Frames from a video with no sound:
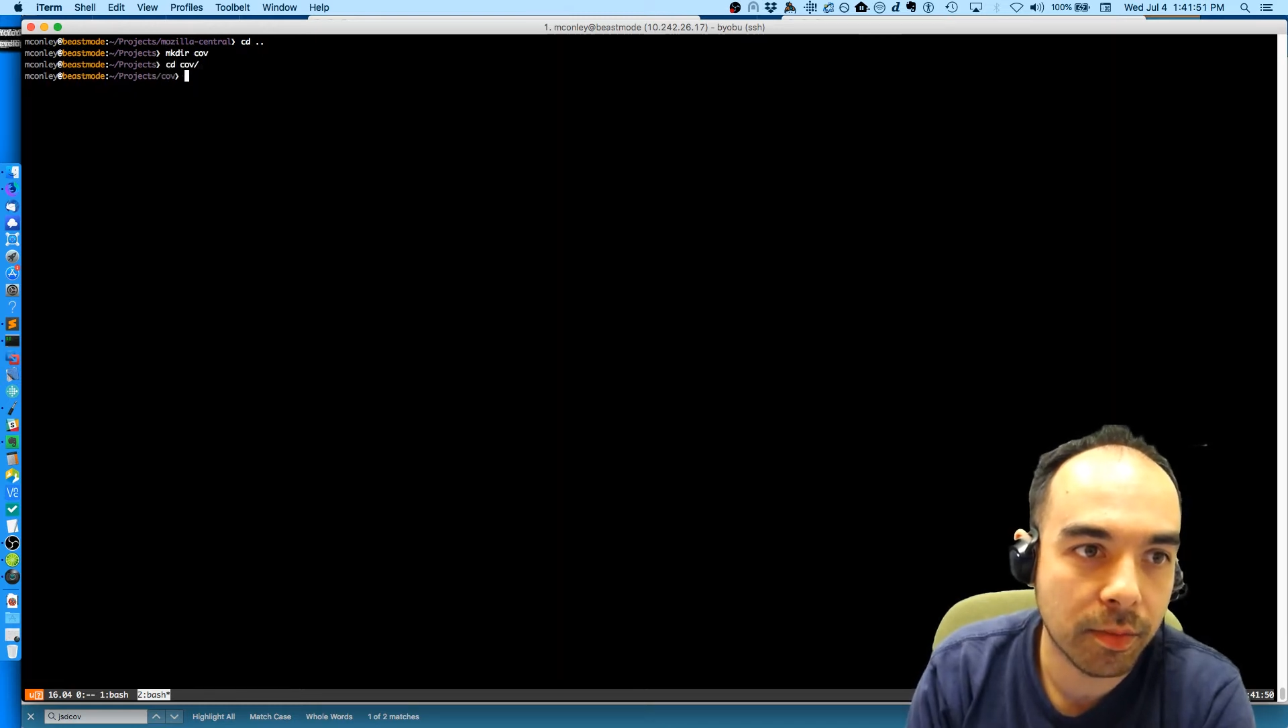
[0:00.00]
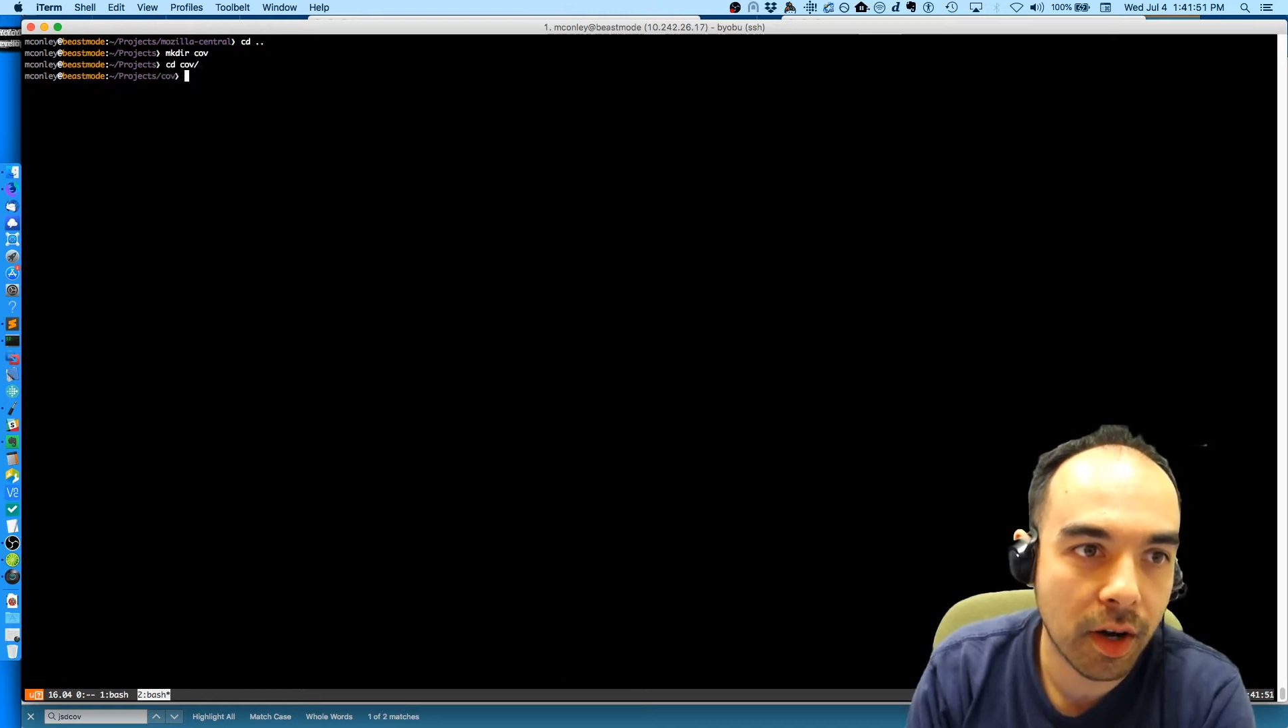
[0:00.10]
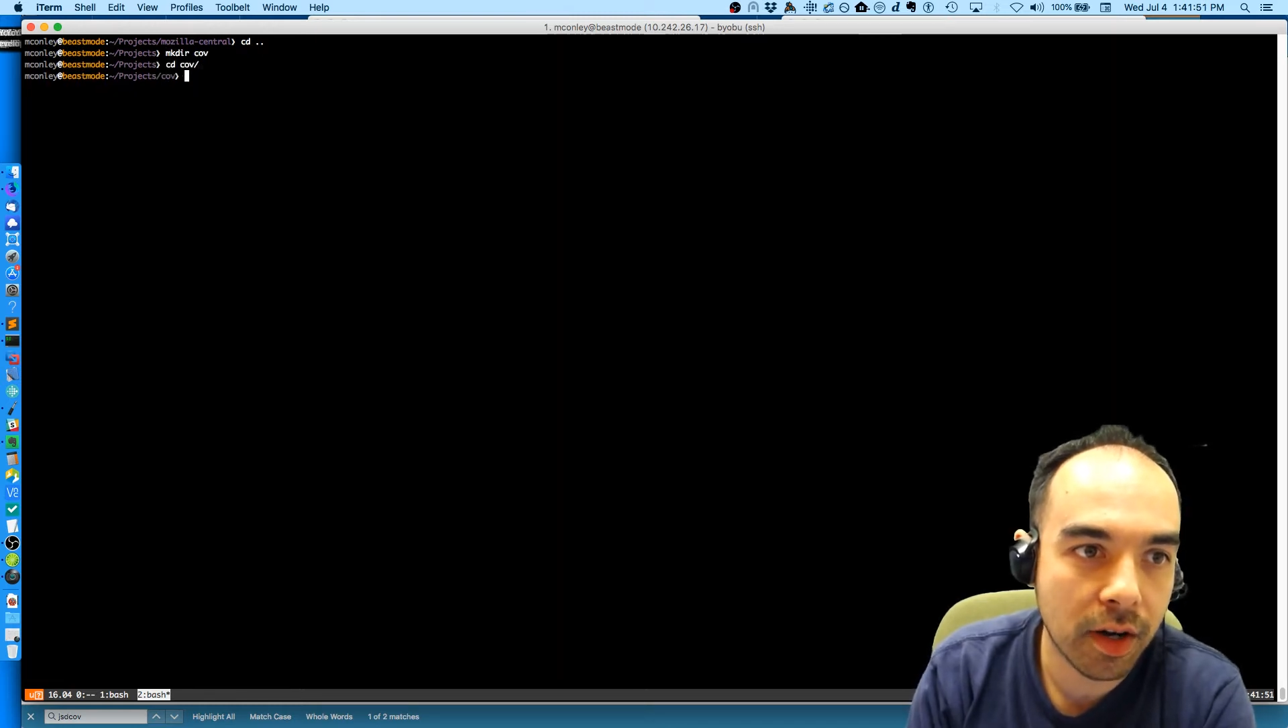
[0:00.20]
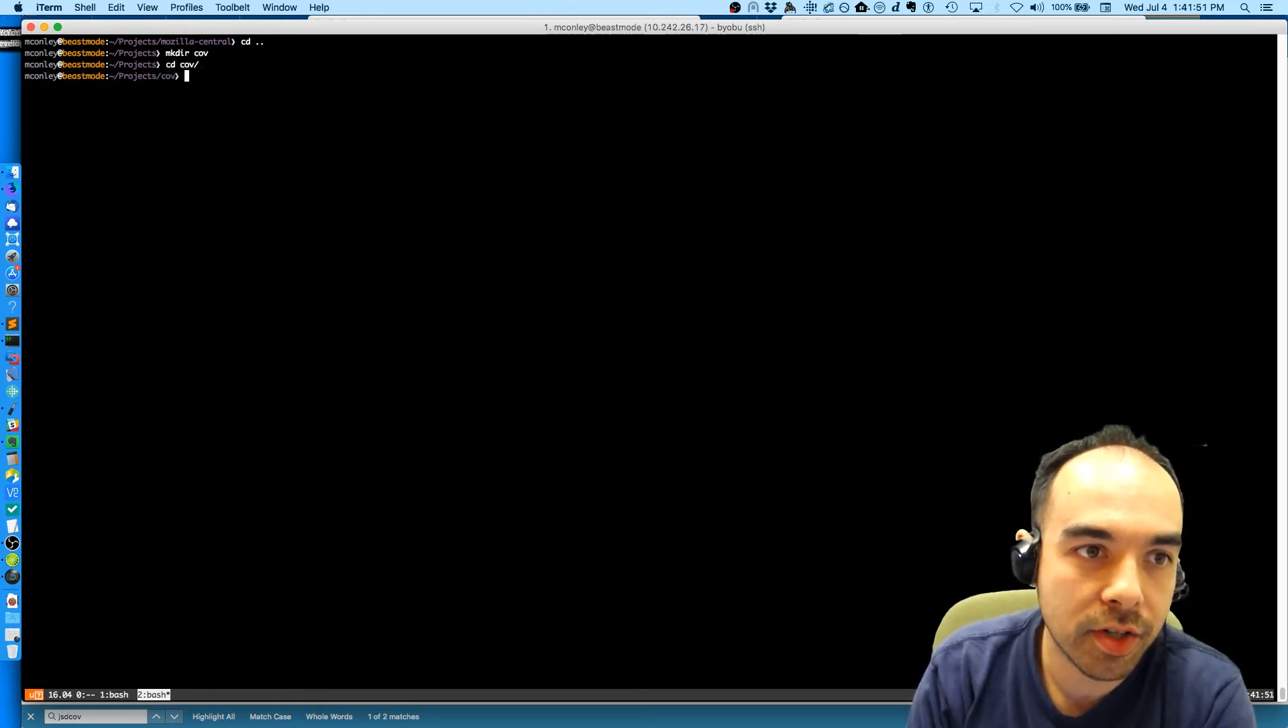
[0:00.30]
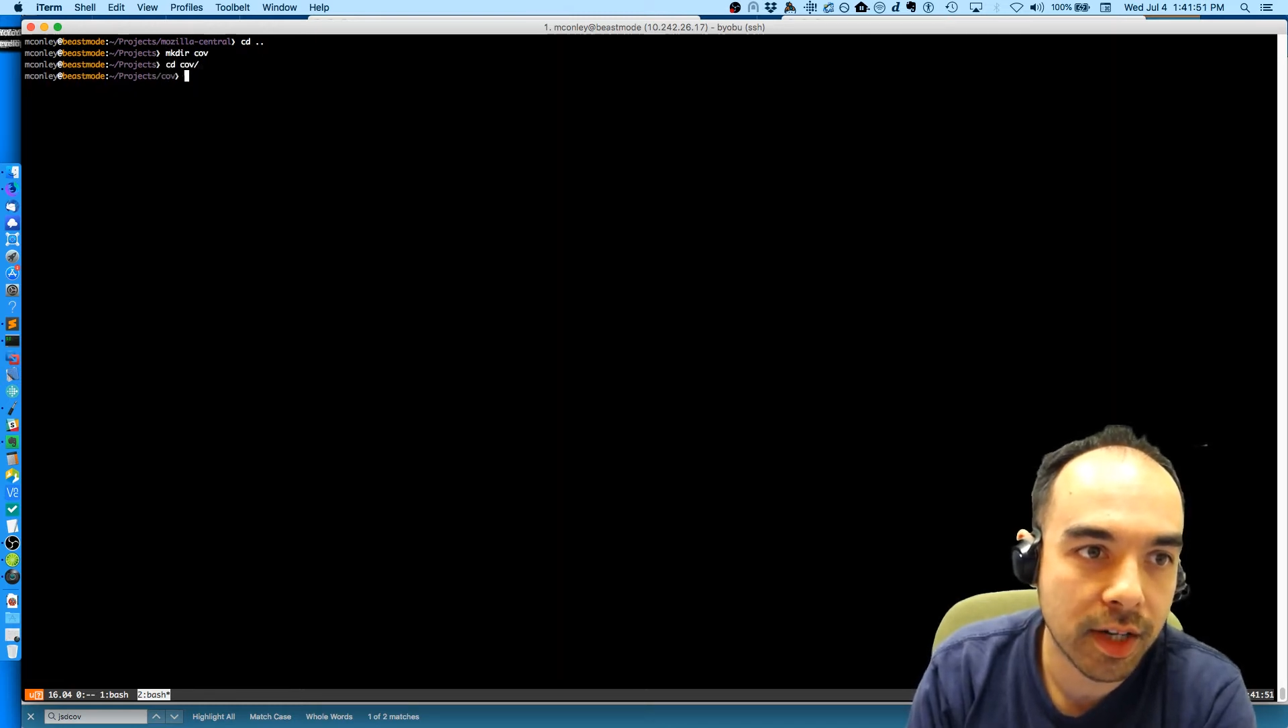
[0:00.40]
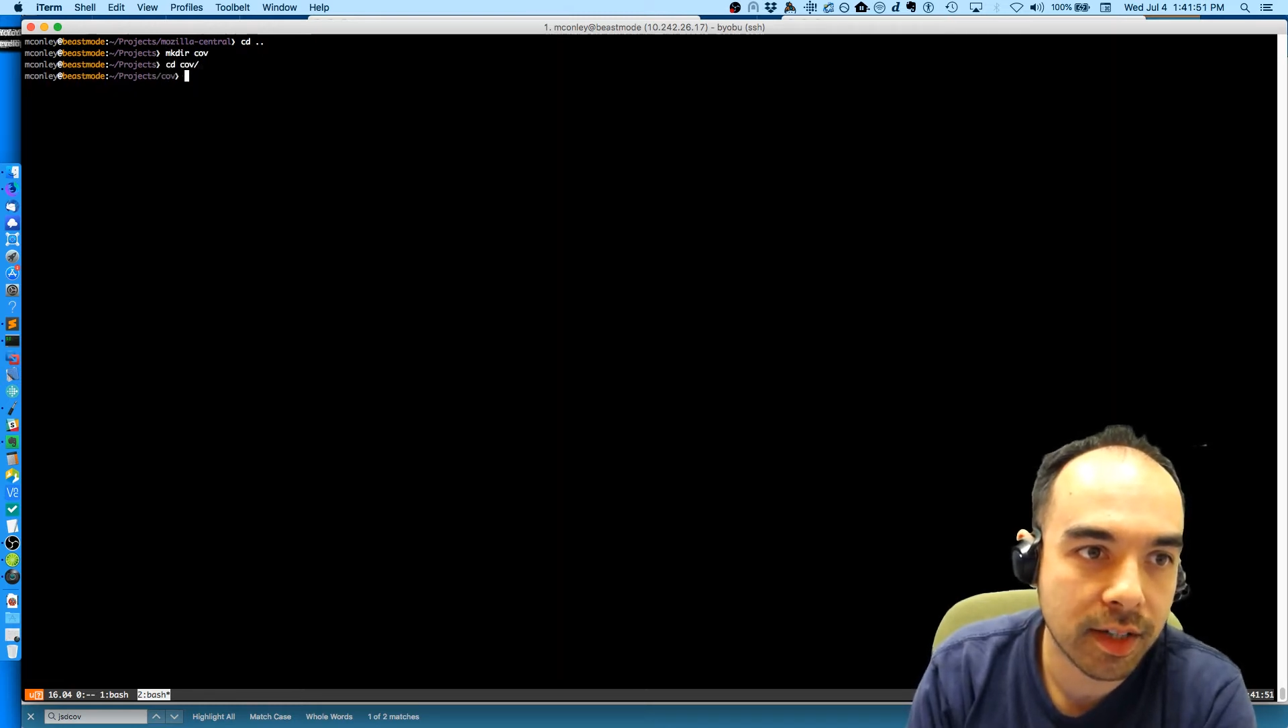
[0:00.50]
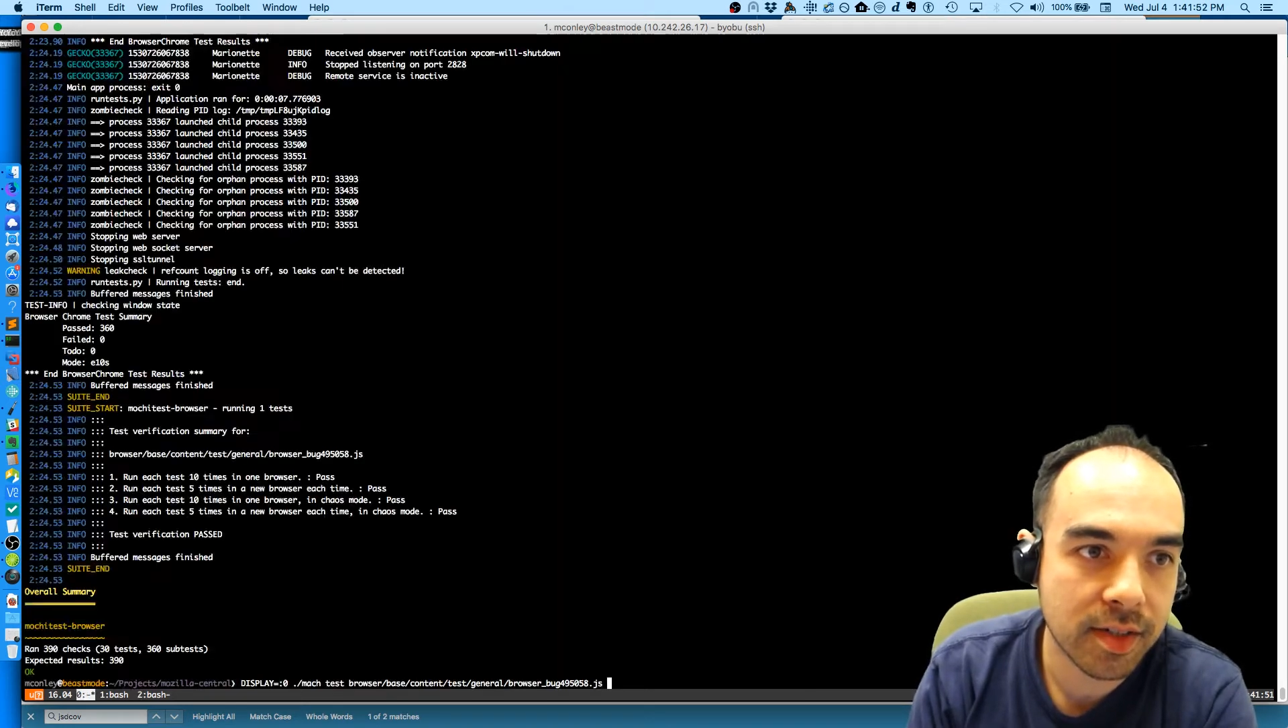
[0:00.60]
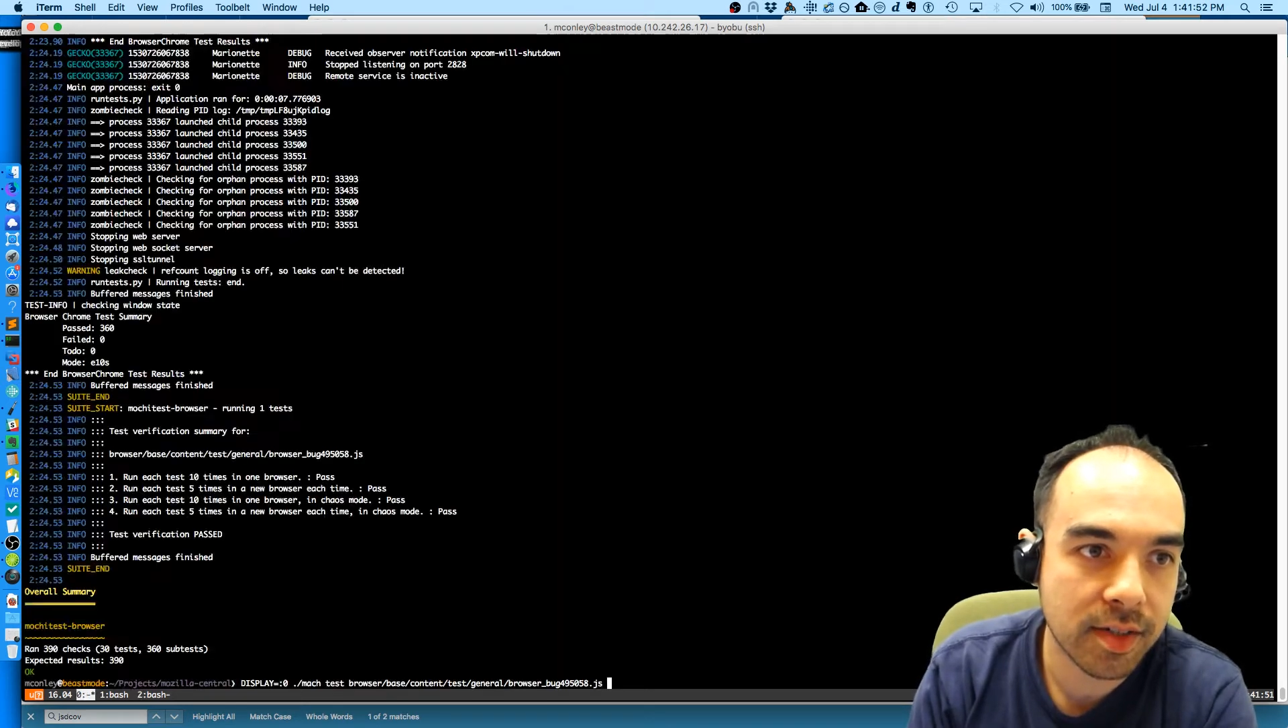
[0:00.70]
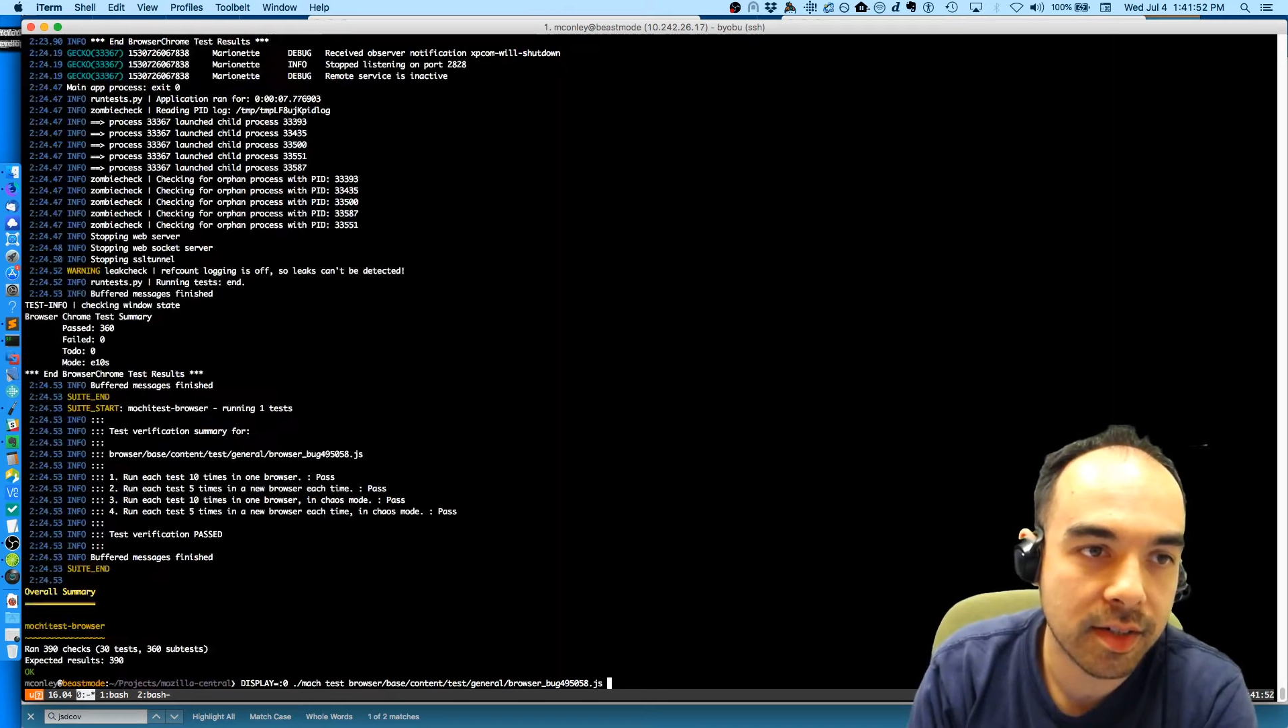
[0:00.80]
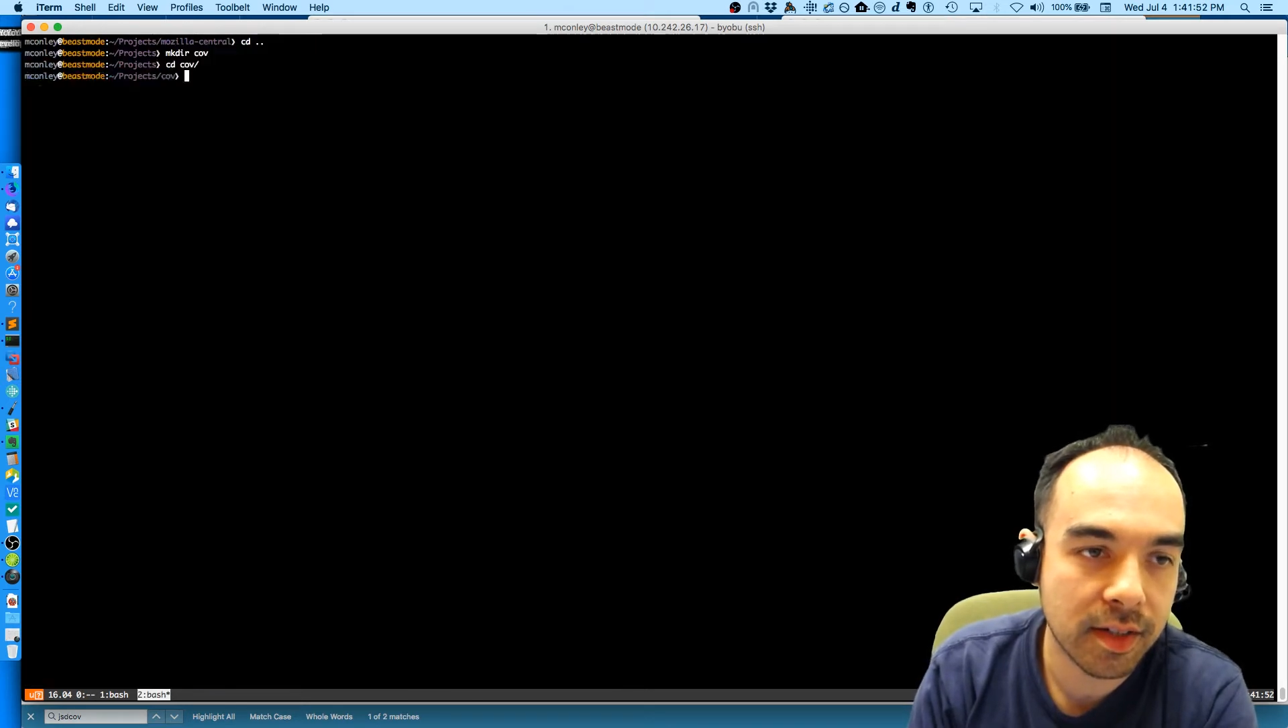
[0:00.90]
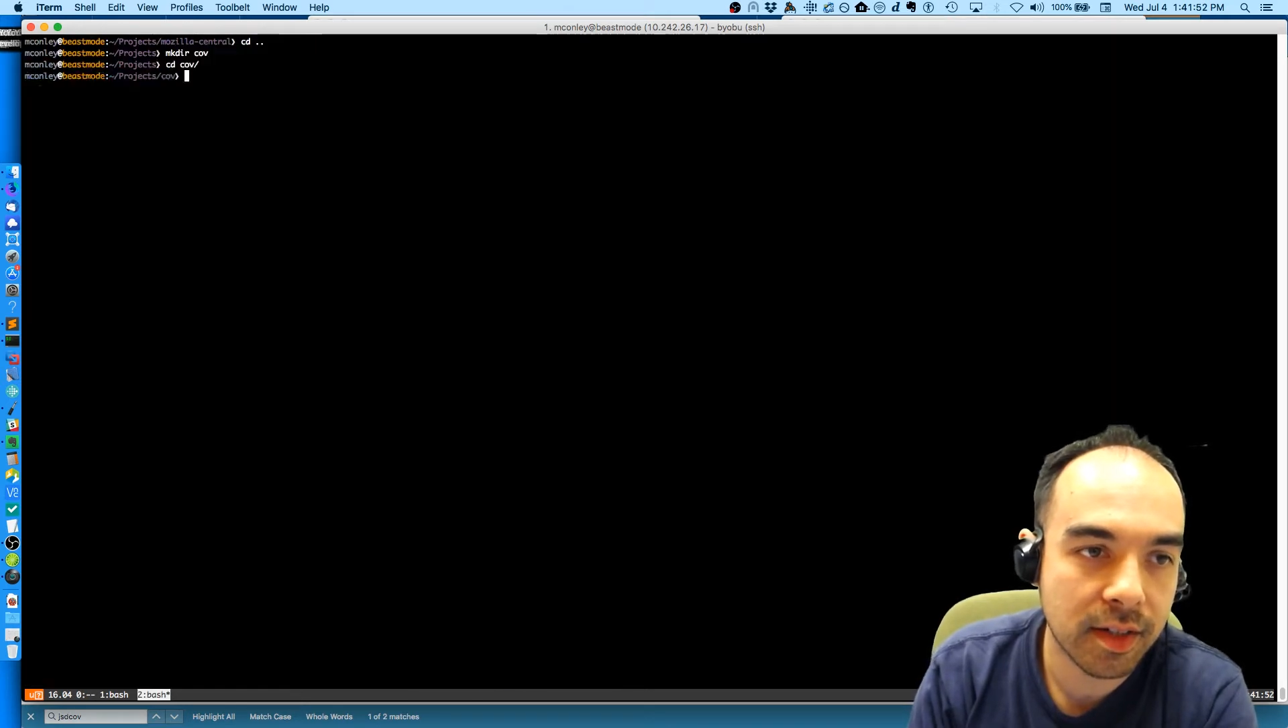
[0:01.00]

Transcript: projects.